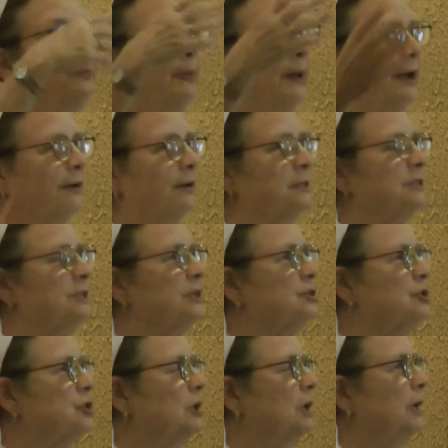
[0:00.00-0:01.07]

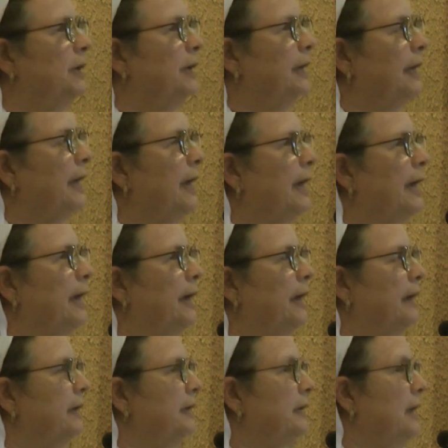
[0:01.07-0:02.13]
parentage,
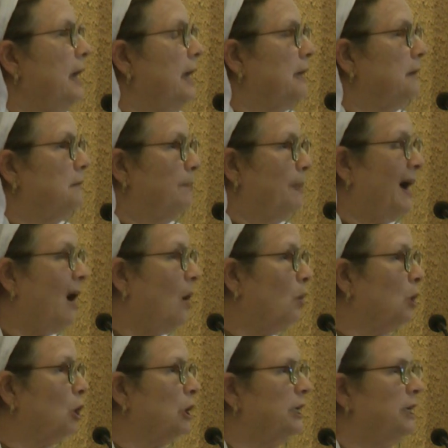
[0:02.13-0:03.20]
he had
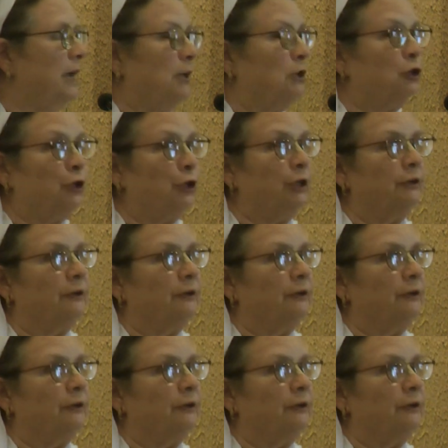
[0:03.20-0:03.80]
power, he had good